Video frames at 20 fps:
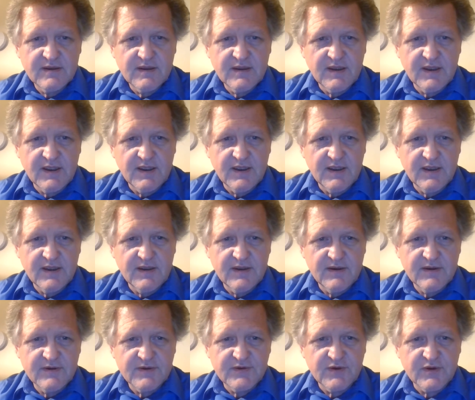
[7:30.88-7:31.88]

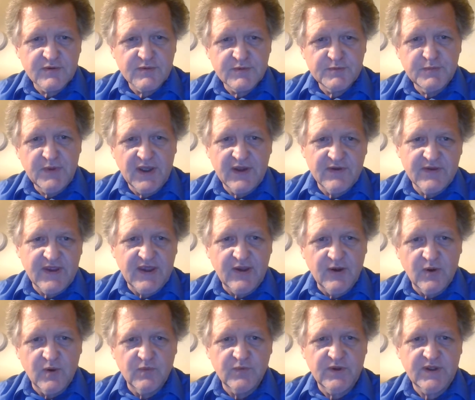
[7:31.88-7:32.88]
so but the
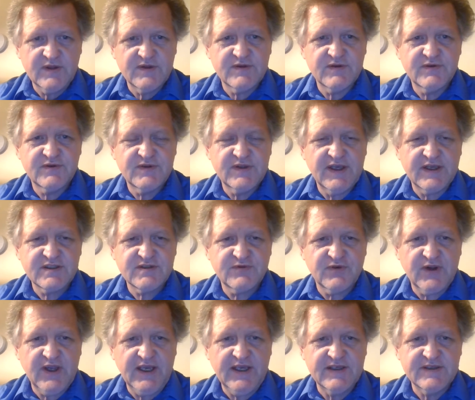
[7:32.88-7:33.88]
only is this next
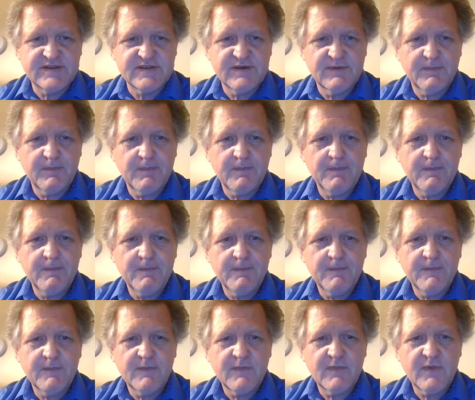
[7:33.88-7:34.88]
phrase
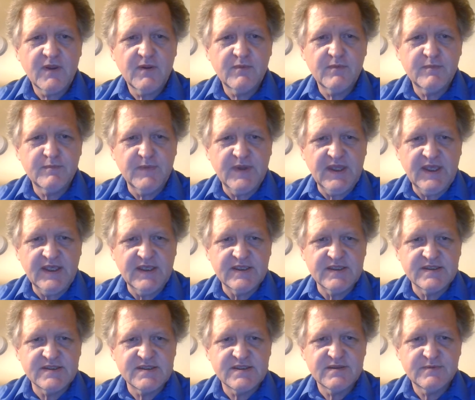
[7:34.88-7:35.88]

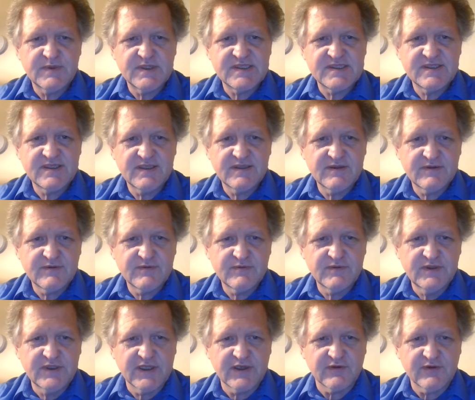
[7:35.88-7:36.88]
means, it
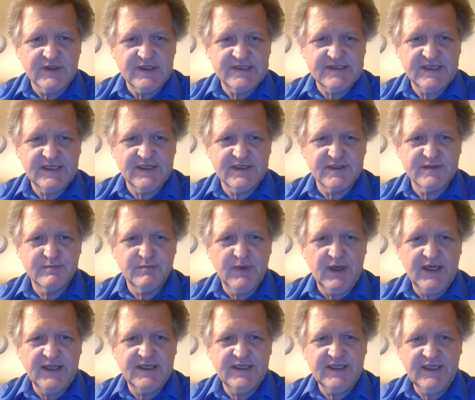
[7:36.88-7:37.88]
literally says
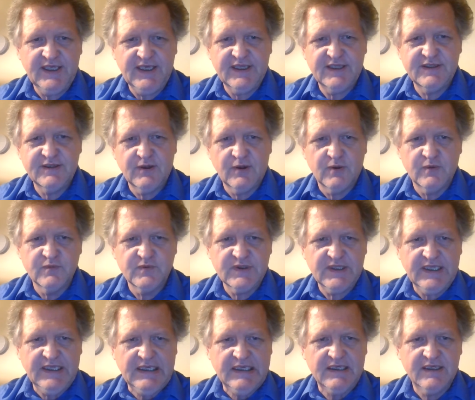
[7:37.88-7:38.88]
but it
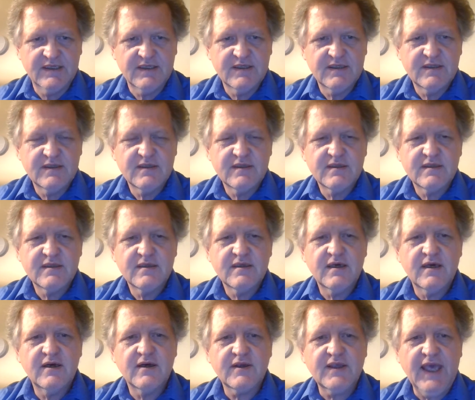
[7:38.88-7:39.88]
only.
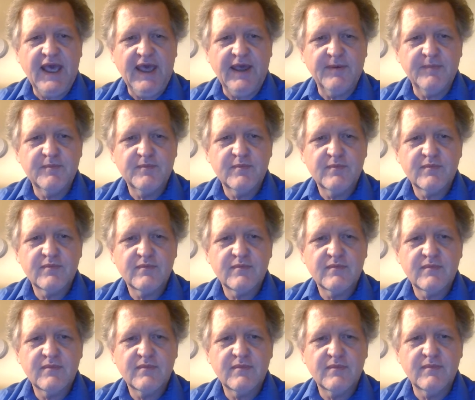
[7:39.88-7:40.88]
Okay,
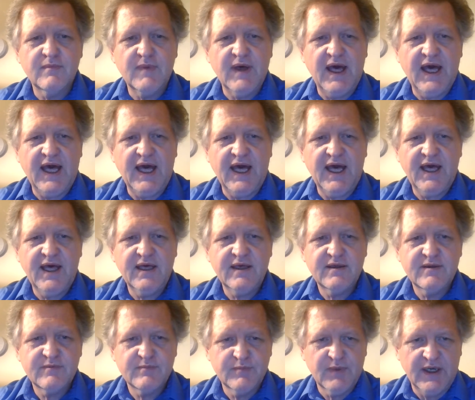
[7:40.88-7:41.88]
ma,
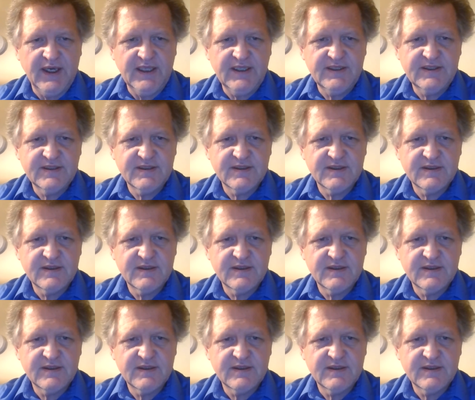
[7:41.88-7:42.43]
but,